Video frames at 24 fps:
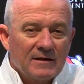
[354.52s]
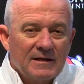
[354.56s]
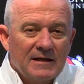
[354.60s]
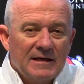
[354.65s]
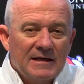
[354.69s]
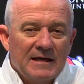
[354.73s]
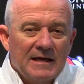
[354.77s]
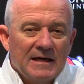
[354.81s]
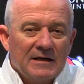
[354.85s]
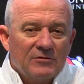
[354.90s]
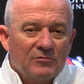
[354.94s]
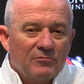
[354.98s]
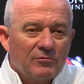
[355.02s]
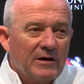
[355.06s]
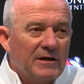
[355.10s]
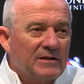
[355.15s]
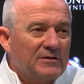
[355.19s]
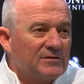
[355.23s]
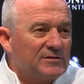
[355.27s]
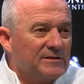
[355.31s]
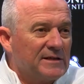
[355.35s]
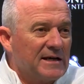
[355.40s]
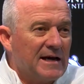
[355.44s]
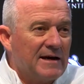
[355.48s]
he had
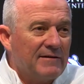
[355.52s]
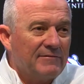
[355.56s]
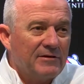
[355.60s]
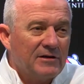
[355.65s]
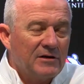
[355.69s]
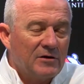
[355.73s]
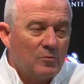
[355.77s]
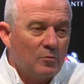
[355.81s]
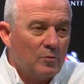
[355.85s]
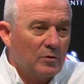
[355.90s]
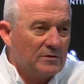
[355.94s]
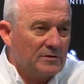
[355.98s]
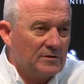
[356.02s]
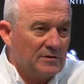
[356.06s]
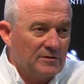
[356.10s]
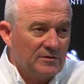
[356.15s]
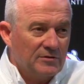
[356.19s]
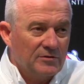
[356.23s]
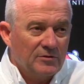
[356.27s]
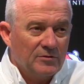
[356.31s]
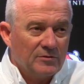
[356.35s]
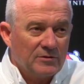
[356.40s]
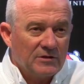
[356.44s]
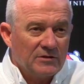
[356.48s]
great savvy on what to
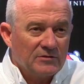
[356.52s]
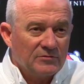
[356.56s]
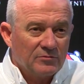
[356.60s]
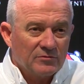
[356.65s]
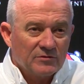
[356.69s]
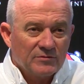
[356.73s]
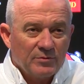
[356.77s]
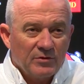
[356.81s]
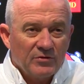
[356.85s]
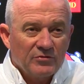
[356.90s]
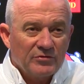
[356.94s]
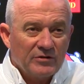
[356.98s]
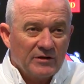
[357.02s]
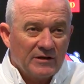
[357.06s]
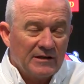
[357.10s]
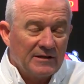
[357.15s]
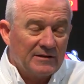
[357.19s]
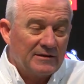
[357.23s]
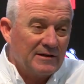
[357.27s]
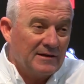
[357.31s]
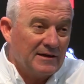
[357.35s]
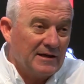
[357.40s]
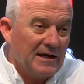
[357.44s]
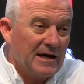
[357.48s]
do because we're supposed to
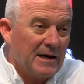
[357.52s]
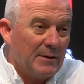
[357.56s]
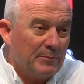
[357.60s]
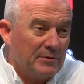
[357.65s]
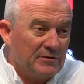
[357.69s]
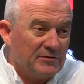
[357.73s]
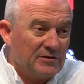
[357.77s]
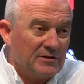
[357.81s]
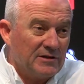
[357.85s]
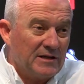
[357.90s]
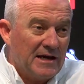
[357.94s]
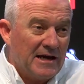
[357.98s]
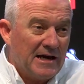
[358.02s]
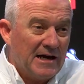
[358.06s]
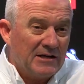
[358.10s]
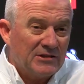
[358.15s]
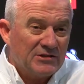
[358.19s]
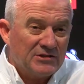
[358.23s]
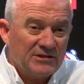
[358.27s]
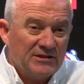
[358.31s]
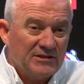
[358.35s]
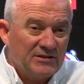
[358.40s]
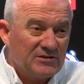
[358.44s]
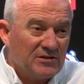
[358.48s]
get to the opposite
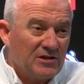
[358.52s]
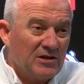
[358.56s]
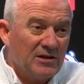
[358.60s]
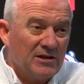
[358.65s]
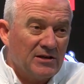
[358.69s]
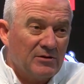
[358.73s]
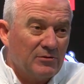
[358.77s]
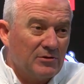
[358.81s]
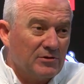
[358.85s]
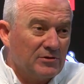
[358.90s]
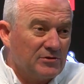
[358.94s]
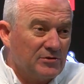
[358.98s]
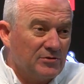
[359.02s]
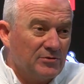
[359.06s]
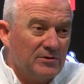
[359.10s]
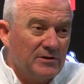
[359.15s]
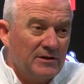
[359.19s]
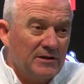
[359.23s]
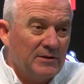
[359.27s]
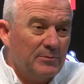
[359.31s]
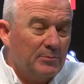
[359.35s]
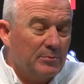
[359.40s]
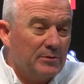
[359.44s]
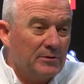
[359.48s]
hash, and he saw they were too
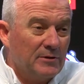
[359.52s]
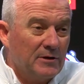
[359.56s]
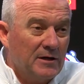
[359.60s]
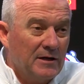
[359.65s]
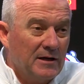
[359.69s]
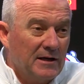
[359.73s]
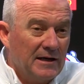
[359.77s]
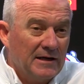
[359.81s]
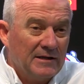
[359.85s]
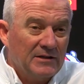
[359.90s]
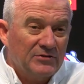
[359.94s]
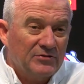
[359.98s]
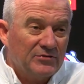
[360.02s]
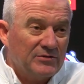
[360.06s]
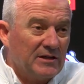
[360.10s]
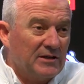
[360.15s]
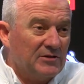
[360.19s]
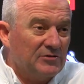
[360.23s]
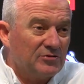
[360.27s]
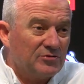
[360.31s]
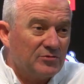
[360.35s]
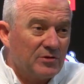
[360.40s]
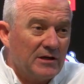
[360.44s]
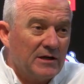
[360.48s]
deep, and he
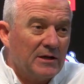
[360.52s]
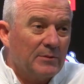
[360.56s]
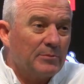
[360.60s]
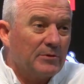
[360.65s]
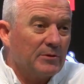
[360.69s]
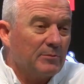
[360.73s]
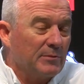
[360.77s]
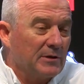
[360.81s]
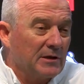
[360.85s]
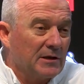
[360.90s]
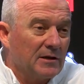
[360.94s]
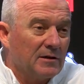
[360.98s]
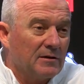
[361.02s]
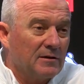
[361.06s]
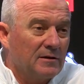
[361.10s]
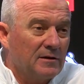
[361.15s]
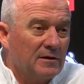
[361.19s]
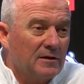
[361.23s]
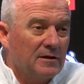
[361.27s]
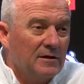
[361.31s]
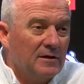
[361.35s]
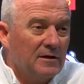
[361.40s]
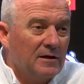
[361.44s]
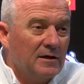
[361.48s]
stayed straight up the middle.
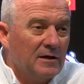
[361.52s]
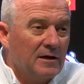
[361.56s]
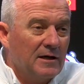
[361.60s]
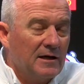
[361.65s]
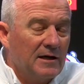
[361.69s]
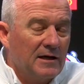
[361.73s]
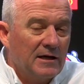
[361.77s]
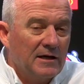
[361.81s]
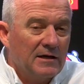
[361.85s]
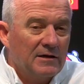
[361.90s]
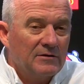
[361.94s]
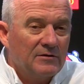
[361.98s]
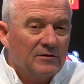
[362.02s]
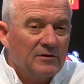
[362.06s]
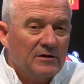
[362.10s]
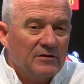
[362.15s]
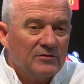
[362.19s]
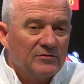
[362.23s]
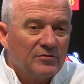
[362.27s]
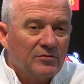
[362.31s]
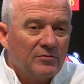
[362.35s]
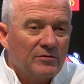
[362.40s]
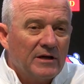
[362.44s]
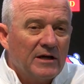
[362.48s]

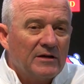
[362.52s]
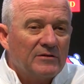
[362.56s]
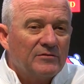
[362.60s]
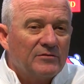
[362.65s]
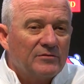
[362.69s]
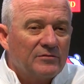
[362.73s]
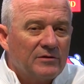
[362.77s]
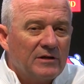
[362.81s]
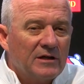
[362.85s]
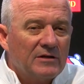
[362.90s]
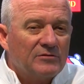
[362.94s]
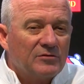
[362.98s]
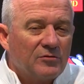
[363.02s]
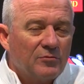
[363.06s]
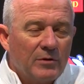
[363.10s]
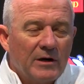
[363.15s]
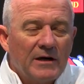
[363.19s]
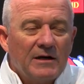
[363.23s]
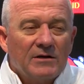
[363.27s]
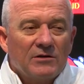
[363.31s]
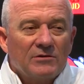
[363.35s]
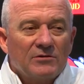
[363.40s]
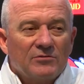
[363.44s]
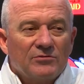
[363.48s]
And so that's
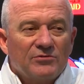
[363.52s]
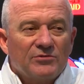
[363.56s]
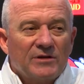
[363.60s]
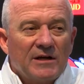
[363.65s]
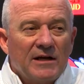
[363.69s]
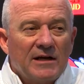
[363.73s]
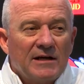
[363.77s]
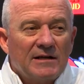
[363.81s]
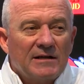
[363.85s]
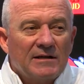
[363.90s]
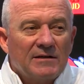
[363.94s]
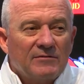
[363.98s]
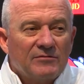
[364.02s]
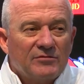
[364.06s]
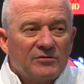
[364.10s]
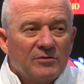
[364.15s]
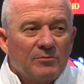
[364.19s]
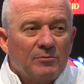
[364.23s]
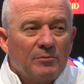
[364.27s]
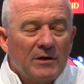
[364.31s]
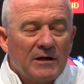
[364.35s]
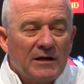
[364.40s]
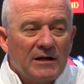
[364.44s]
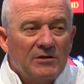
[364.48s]
great understanding of
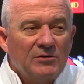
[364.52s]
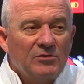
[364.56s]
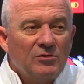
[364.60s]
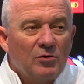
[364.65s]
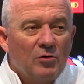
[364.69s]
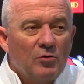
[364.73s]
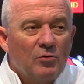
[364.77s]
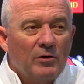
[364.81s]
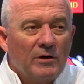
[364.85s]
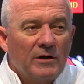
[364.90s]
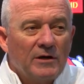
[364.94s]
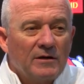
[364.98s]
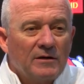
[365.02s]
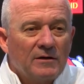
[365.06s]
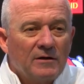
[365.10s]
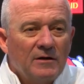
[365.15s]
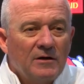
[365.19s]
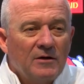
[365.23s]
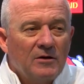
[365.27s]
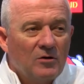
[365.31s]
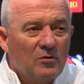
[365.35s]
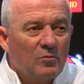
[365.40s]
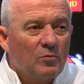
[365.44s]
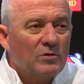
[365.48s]
somebody knowing
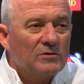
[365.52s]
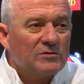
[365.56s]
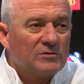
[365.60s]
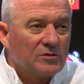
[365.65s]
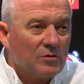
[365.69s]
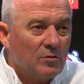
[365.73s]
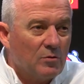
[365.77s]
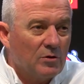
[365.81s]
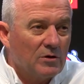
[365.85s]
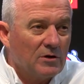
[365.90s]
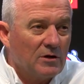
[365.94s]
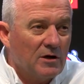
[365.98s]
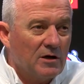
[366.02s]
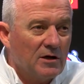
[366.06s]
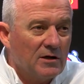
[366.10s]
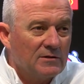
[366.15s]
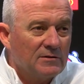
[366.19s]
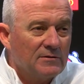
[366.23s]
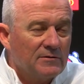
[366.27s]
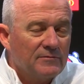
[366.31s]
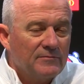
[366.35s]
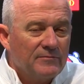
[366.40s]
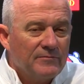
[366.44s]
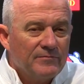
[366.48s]
what's going
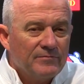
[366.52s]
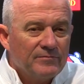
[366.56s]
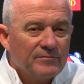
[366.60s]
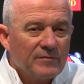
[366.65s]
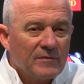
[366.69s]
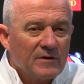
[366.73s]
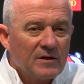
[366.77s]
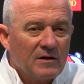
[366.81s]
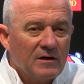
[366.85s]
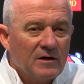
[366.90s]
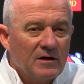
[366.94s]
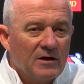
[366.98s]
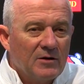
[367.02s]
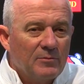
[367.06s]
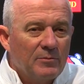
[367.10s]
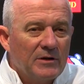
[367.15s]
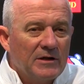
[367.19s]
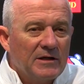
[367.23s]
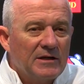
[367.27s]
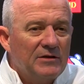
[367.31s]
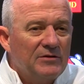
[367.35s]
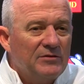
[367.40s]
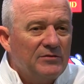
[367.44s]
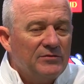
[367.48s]
on.
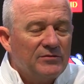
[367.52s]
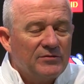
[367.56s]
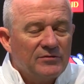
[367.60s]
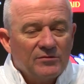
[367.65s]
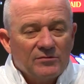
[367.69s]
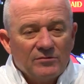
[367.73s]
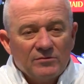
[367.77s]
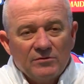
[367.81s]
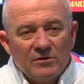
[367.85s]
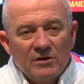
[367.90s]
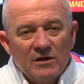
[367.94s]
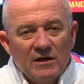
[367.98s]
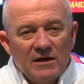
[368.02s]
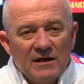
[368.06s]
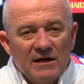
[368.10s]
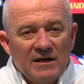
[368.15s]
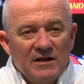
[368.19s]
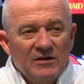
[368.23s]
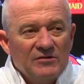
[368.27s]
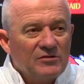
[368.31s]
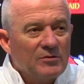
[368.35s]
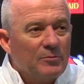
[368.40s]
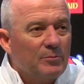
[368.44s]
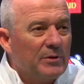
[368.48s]
But he's
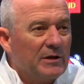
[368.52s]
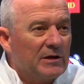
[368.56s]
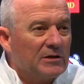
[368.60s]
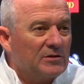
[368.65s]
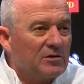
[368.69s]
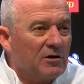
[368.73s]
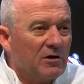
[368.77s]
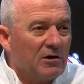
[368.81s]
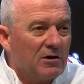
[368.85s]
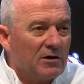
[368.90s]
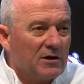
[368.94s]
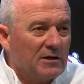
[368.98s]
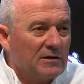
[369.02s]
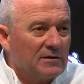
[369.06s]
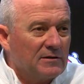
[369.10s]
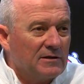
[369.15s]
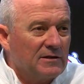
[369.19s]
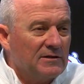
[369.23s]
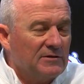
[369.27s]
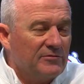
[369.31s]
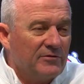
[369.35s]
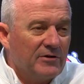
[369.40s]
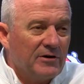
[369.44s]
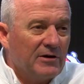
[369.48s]
a big target.
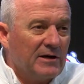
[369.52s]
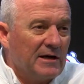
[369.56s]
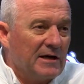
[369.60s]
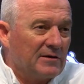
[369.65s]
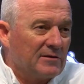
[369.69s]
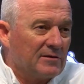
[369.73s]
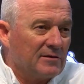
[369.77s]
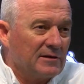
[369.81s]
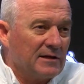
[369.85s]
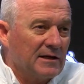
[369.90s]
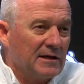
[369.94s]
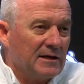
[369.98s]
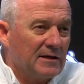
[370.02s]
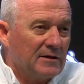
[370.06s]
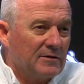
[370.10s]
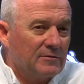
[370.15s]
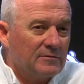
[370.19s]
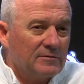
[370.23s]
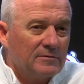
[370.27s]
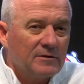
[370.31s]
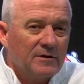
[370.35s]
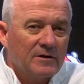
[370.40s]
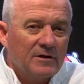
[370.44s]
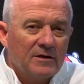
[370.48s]
He's very athletic.
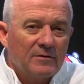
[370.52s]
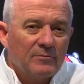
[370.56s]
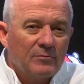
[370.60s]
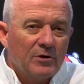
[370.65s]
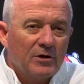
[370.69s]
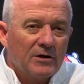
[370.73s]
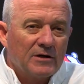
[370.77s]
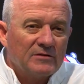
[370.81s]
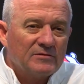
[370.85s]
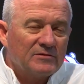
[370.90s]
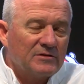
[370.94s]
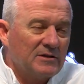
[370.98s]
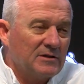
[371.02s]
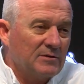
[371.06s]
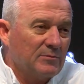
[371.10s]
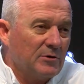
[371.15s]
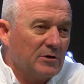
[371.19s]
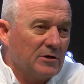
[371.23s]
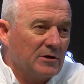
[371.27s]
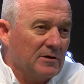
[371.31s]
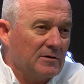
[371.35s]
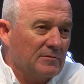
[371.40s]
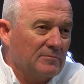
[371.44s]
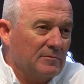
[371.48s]
Marcus hit him
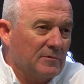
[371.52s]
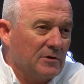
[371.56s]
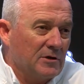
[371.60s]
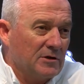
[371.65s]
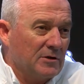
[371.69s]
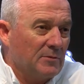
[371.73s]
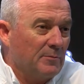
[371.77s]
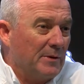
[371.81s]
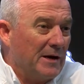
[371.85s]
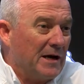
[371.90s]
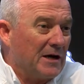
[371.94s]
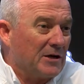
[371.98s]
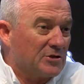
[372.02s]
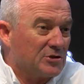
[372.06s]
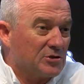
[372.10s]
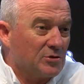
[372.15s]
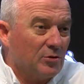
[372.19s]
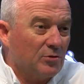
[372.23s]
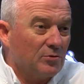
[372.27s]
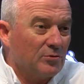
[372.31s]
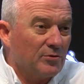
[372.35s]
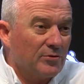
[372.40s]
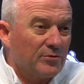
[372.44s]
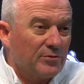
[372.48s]
on a back
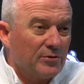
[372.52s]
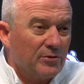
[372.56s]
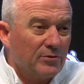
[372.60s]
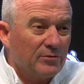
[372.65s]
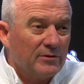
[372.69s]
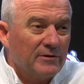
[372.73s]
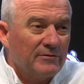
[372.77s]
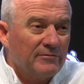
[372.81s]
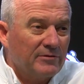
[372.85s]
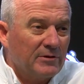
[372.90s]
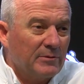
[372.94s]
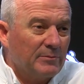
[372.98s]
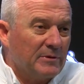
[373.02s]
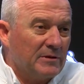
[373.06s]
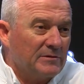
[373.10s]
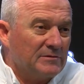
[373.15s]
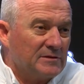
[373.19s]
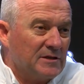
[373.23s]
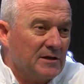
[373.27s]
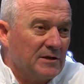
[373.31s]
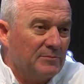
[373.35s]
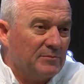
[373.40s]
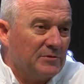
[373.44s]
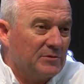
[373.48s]
shoulder throw. He flipped
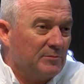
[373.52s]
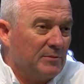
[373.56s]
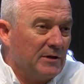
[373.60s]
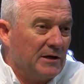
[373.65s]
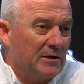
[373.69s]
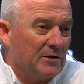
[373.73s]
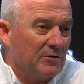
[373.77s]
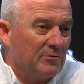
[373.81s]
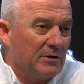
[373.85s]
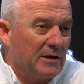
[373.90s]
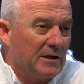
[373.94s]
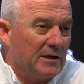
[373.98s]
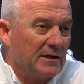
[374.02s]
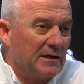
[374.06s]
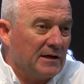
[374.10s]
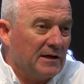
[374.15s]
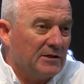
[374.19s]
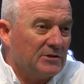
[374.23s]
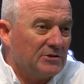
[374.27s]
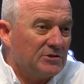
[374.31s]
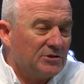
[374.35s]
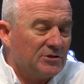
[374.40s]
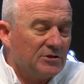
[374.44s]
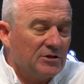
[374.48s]
his hips and made a great
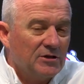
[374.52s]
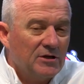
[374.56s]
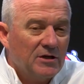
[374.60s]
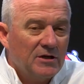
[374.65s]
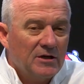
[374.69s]
catch.